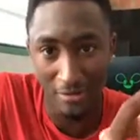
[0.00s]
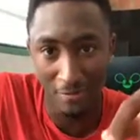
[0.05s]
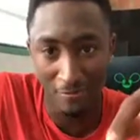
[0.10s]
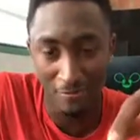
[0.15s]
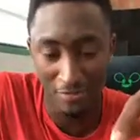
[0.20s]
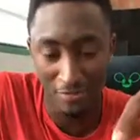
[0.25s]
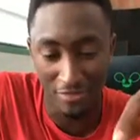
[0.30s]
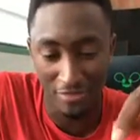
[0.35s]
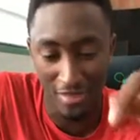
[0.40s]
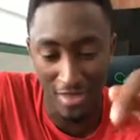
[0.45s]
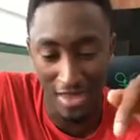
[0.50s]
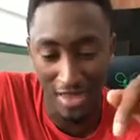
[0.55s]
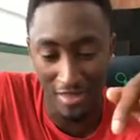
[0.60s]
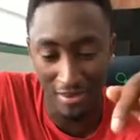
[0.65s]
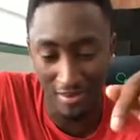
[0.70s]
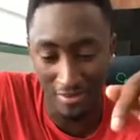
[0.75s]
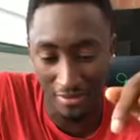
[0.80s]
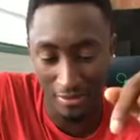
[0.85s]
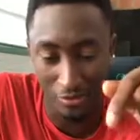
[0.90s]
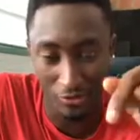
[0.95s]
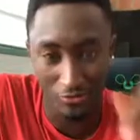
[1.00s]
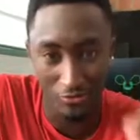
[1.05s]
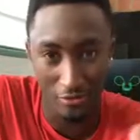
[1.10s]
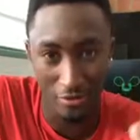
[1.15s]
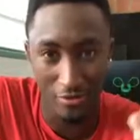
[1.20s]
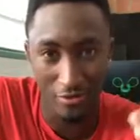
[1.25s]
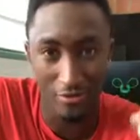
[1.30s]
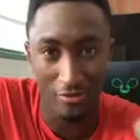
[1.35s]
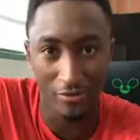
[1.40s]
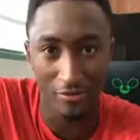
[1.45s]
that it triggered
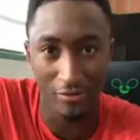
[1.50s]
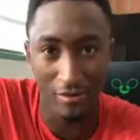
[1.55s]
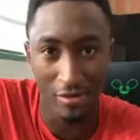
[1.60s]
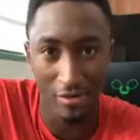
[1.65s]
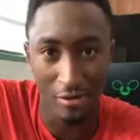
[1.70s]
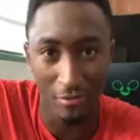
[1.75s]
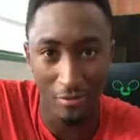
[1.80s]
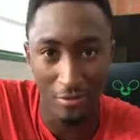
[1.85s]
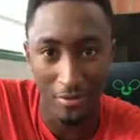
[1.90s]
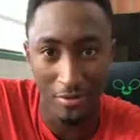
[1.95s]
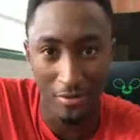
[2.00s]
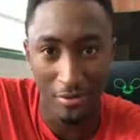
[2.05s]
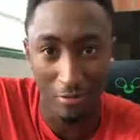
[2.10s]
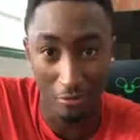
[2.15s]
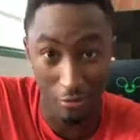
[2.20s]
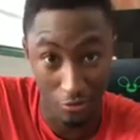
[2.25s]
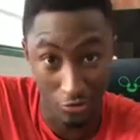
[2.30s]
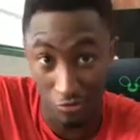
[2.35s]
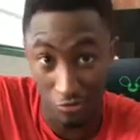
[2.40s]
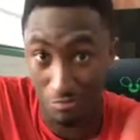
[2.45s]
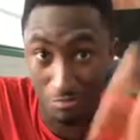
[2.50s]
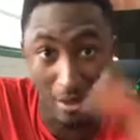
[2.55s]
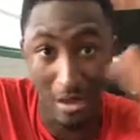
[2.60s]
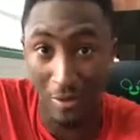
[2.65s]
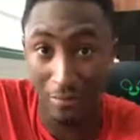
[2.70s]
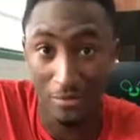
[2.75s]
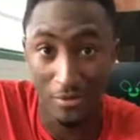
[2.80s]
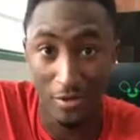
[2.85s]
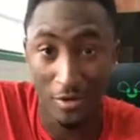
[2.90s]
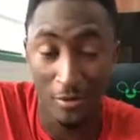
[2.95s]
the setup. It just popped
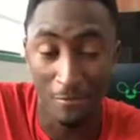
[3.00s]
up.